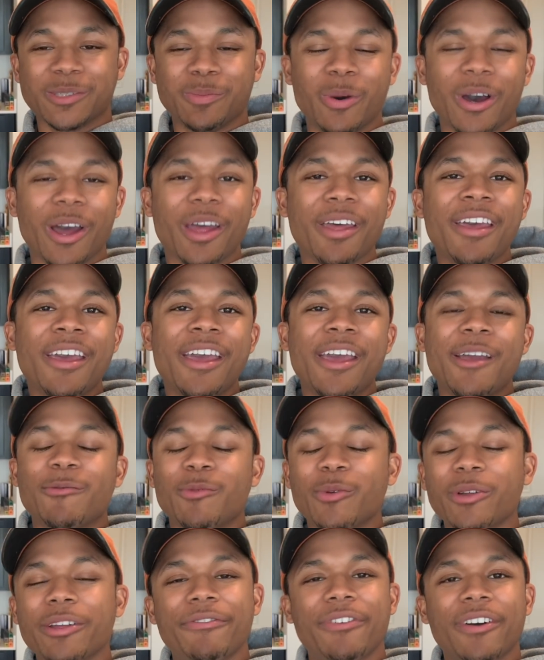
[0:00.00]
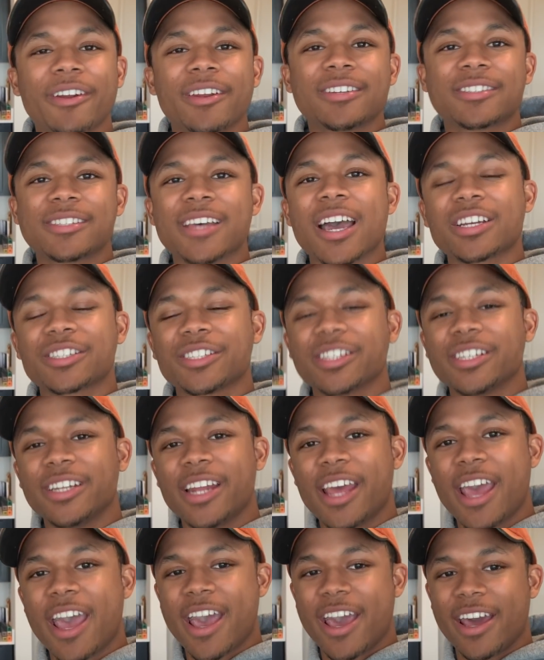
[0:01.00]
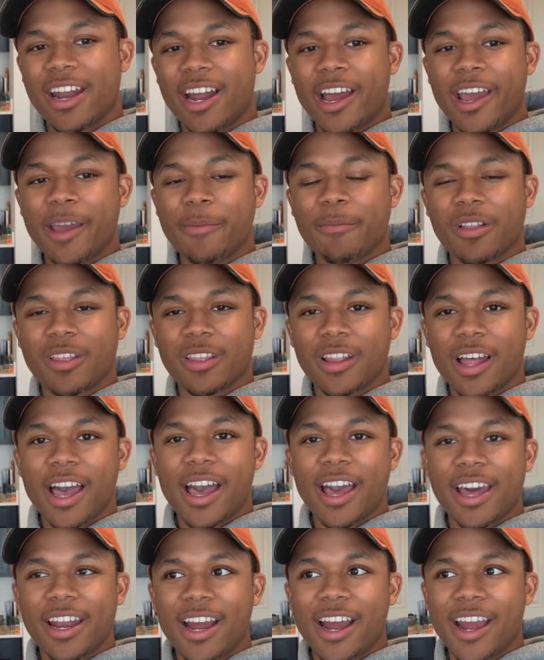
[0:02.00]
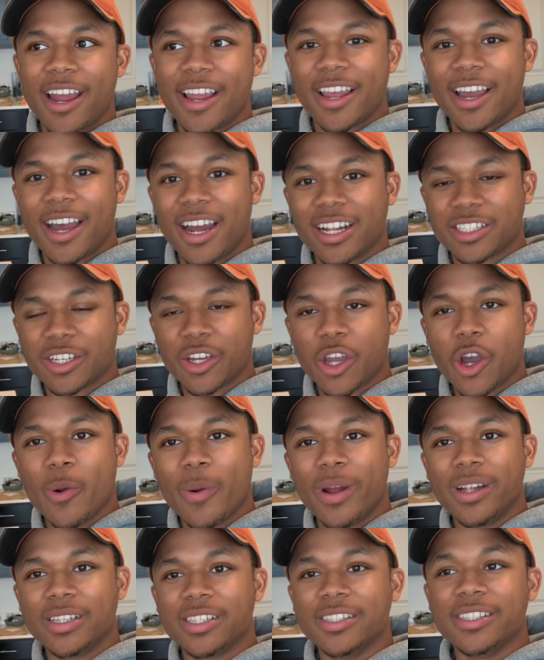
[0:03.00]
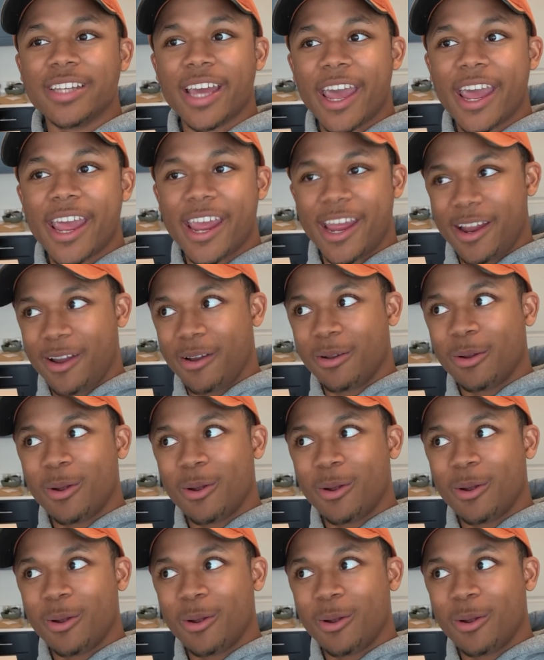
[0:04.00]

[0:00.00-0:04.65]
But really fun dissection, and I am glad I got to go in today